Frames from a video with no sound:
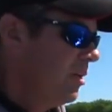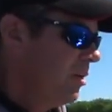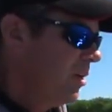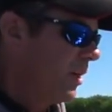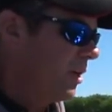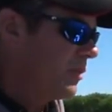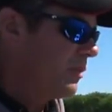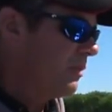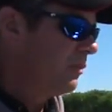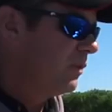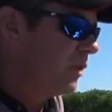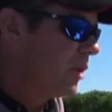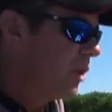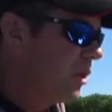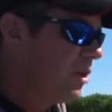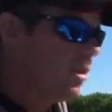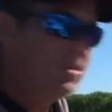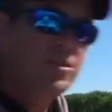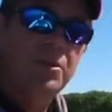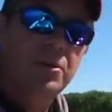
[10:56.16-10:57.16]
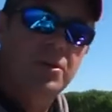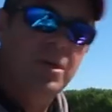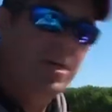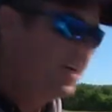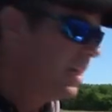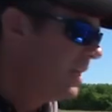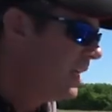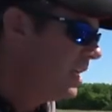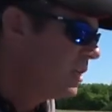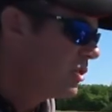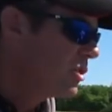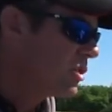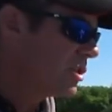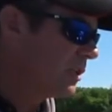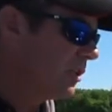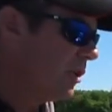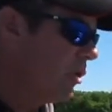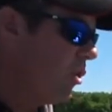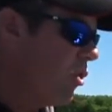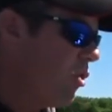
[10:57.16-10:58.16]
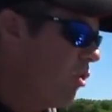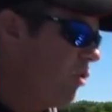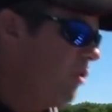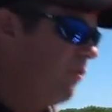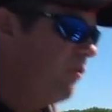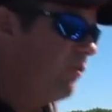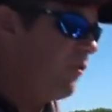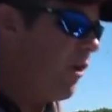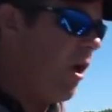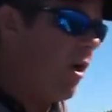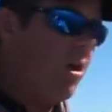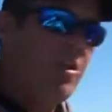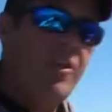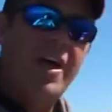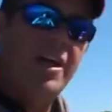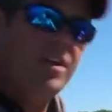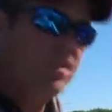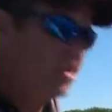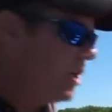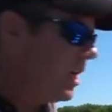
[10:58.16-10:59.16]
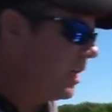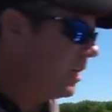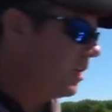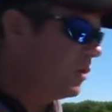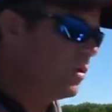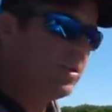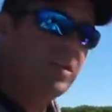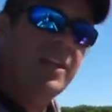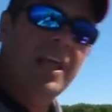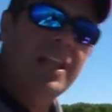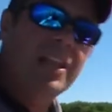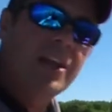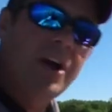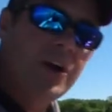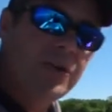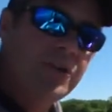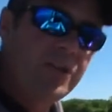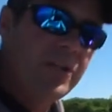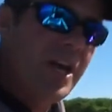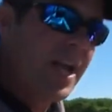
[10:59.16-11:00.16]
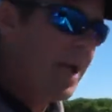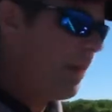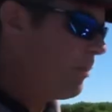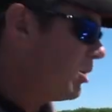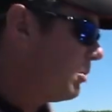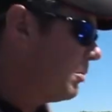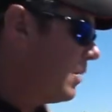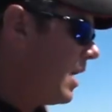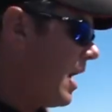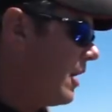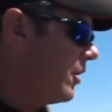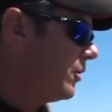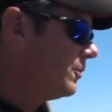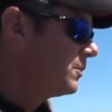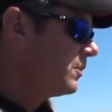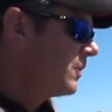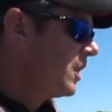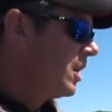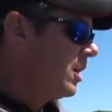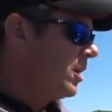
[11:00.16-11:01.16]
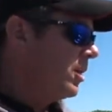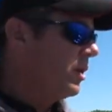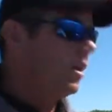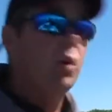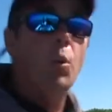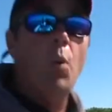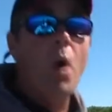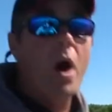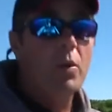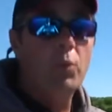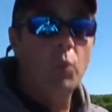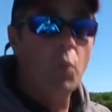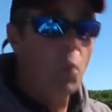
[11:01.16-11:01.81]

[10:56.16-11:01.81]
because we've learned to slow the fall of that jig using that larger diameter mono. You're going to want